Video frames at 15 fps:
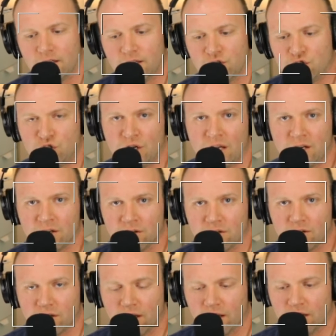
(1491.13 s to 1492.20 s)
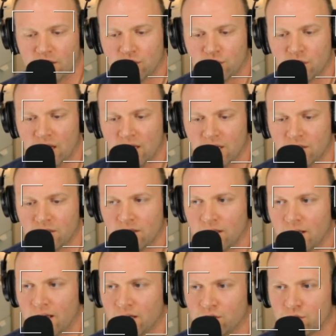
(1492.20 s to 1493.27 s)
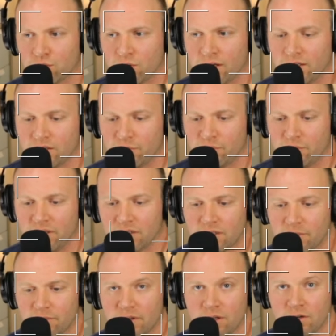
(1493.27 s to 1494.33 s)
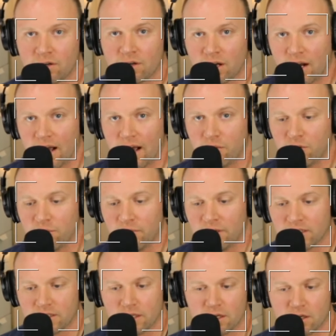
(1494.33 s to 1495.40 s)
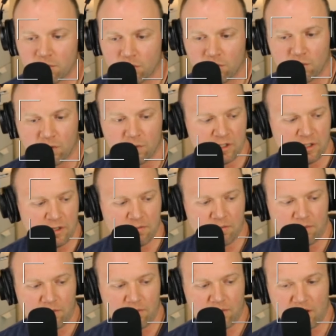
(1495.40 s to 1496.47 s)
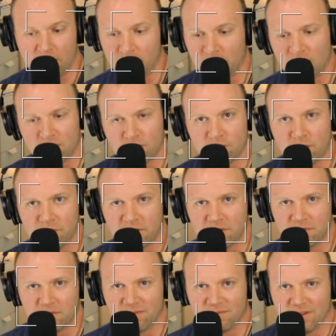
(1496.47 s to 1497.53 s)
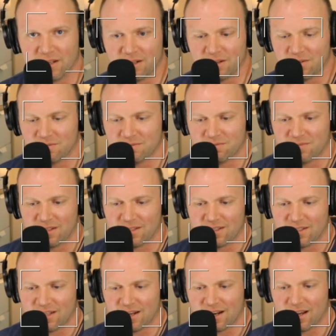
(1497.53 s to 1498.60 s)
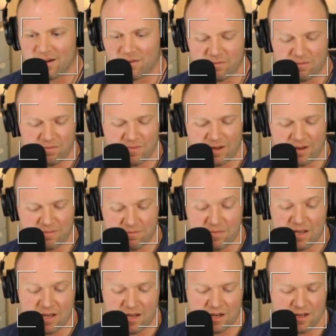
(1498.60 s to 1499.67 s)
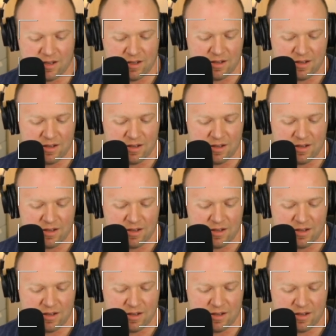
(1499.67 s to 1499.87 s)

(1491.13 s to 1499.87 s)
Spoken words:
gender and changing and trying to be something you're not. I would make a terrible woman. I'm not a woman, That's not how I'm made.